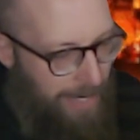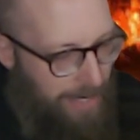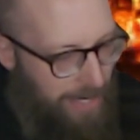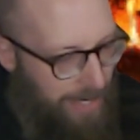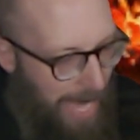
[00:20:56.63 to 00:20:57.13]
in
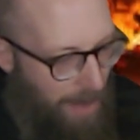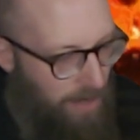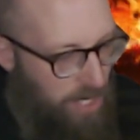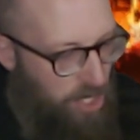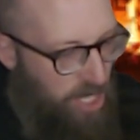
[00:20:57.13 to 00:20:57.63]

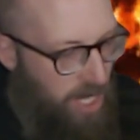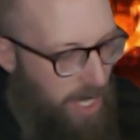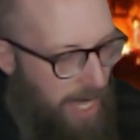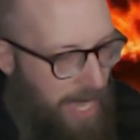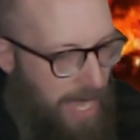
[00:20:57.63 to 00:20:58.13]
savage
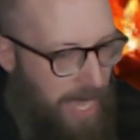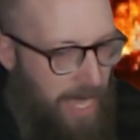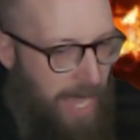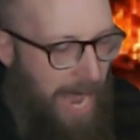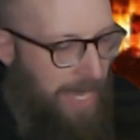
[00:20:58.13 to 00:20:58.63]

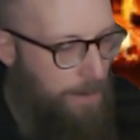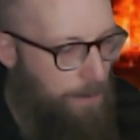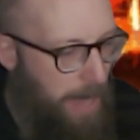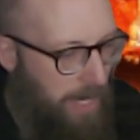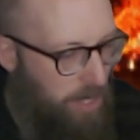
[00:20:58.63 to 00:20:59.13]
and
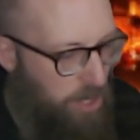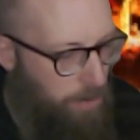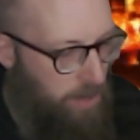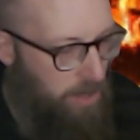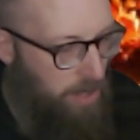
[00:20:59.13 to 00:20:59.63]

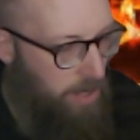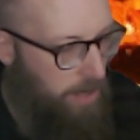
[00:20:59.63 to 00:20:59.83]
impenetrable